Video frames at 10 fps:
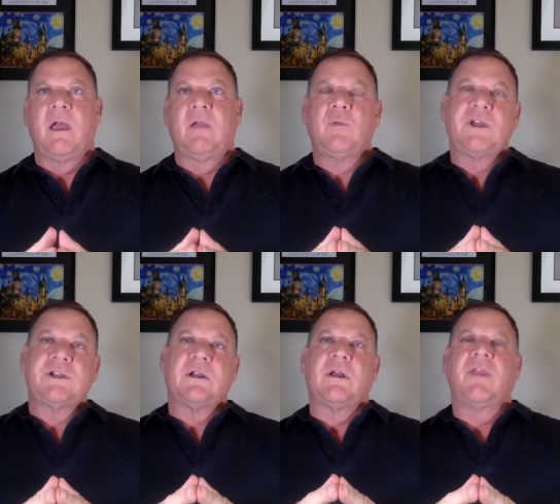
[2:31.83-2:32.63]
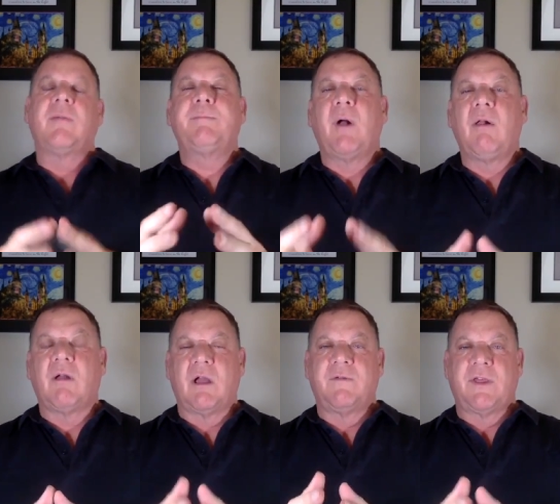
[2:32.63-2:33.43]
in which the
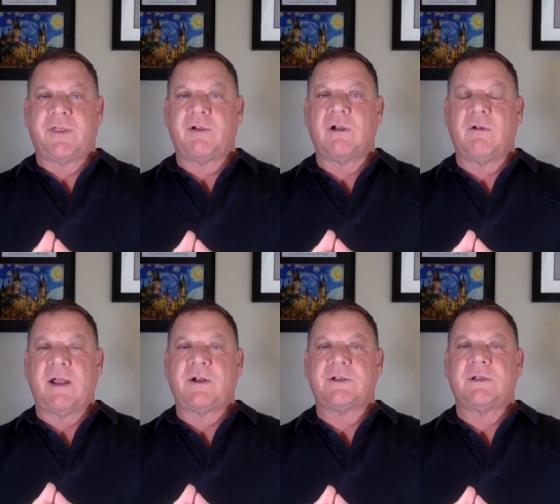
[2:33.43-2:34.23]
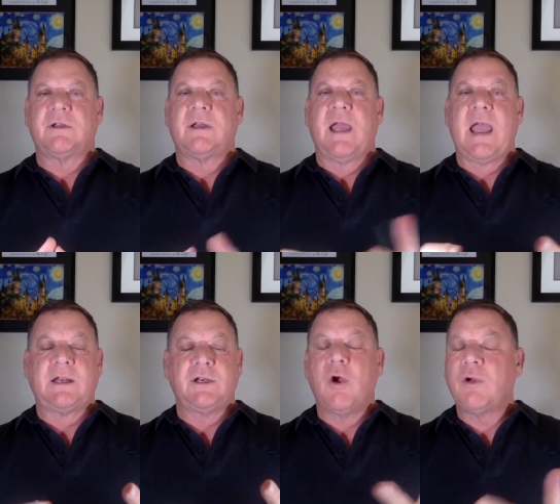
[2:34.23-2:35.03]
bulk of the third graders
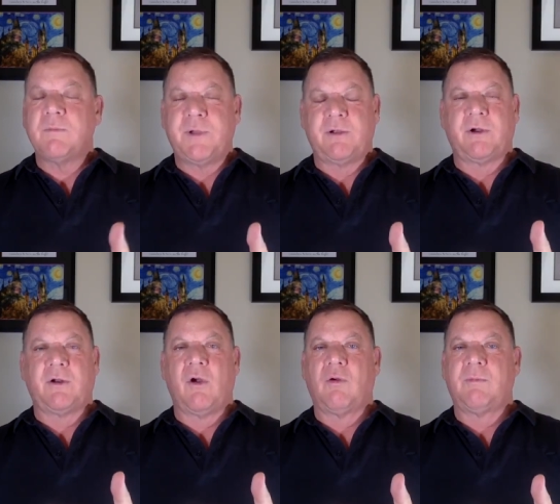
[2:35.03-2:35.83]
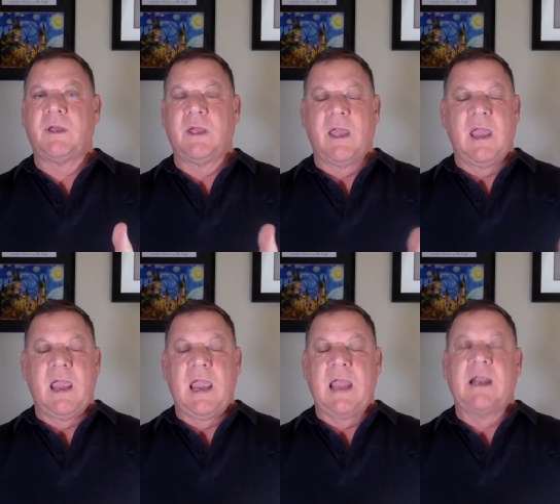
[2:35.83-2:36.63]
had no computer at home
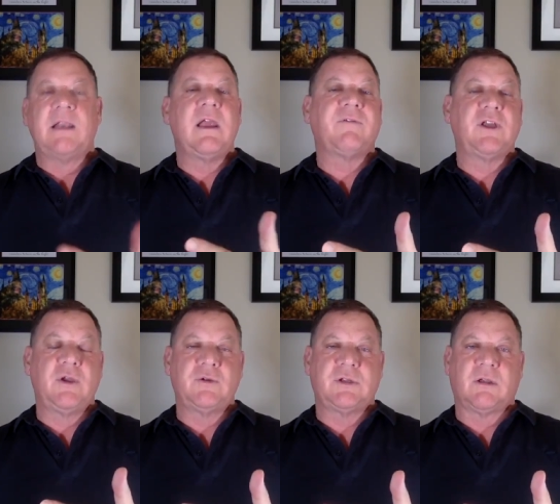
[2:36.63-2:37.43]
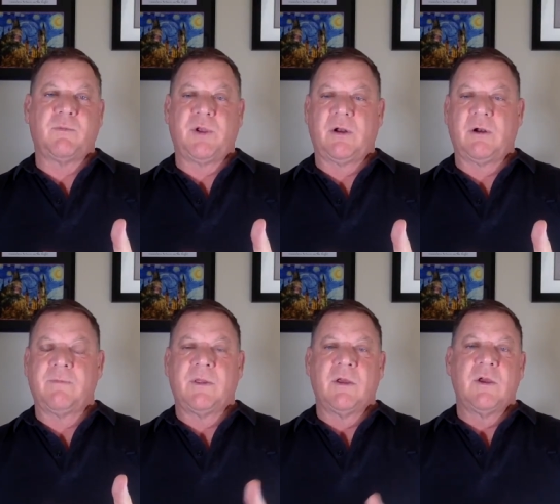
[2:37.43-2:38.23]
and had never used a computer.
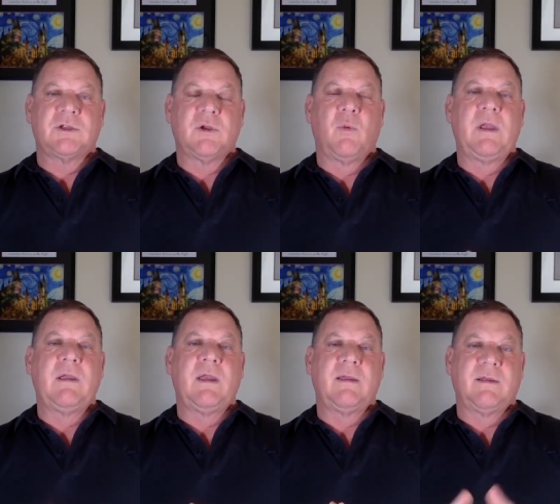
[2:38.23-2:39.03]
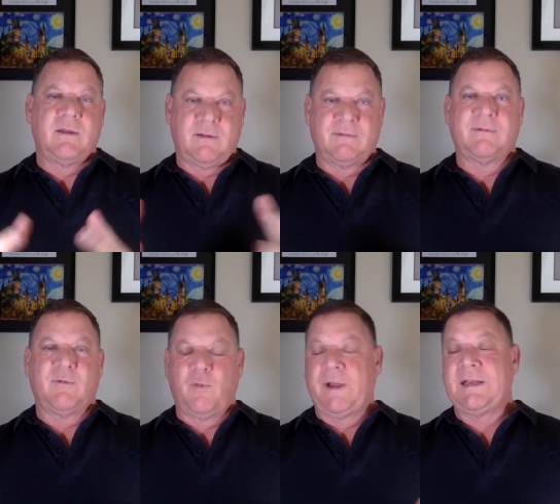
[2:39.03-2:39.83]
So we
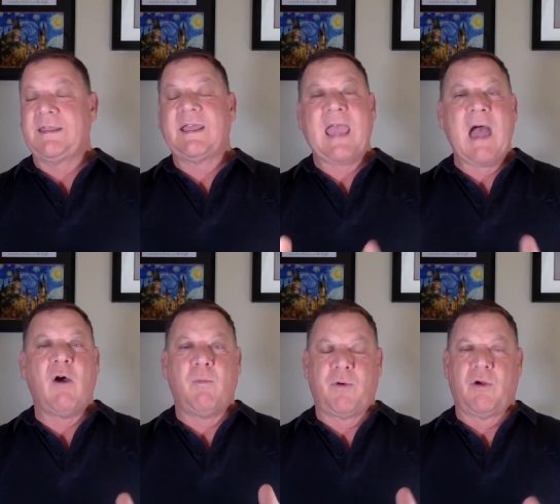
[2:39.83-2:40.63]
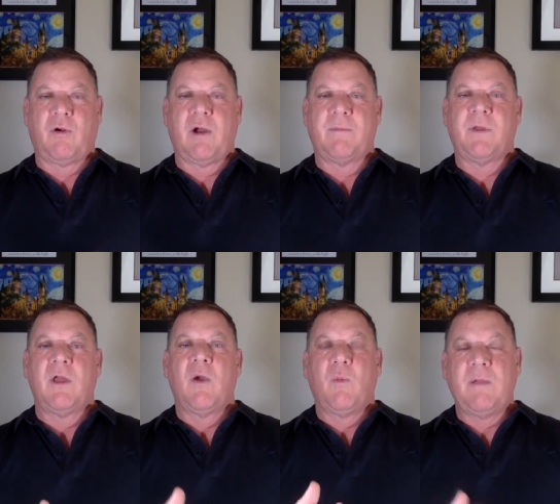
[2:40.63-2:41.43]
we did the COW program.
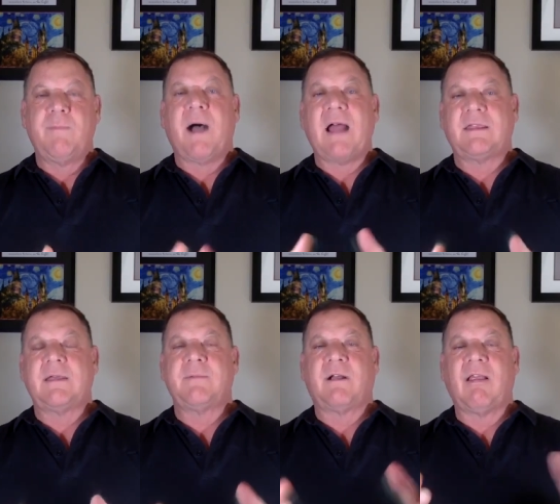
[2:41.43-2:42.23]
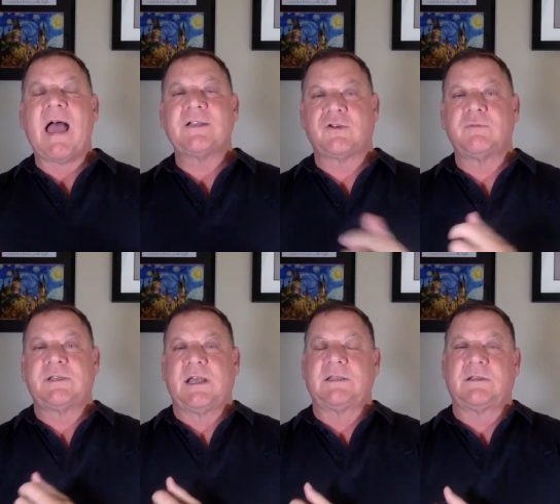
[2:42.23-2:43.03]
We bought them classroom
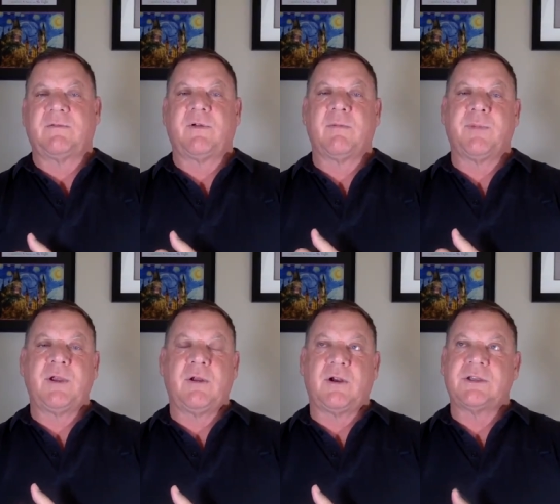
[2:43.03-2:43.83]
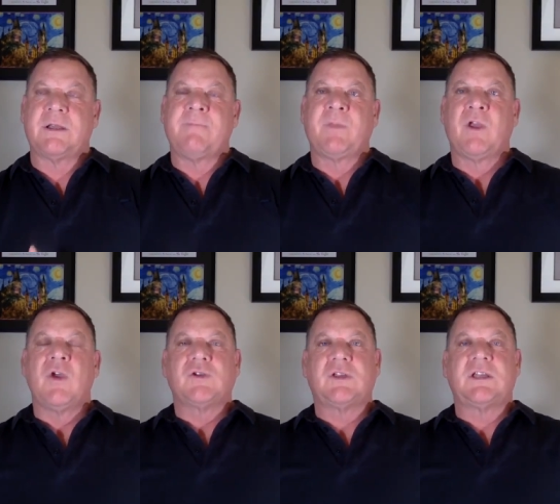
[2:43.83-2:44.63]
sets of computers
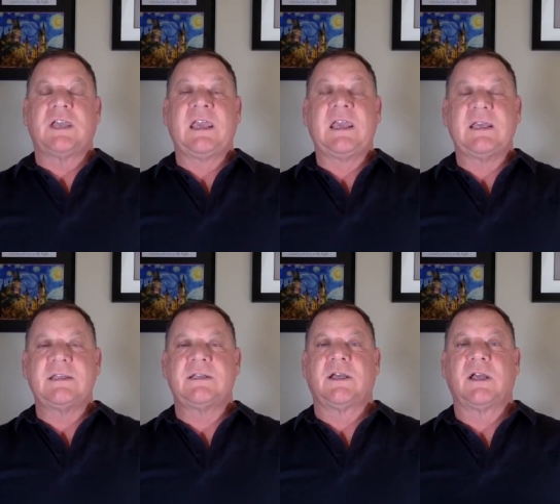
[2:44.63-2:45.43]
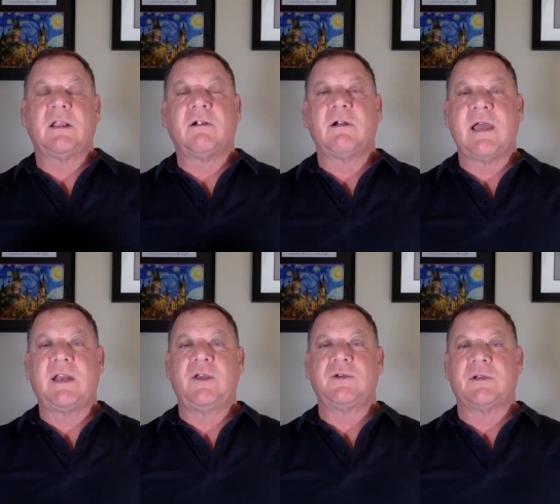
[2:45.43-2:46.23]
so that the kids could learn how
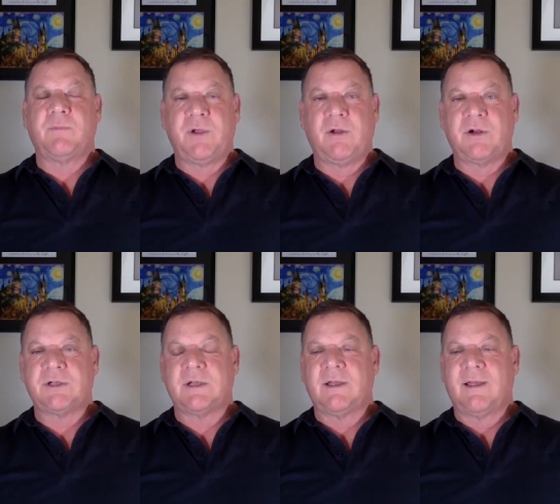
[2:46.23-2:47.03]
to use computers.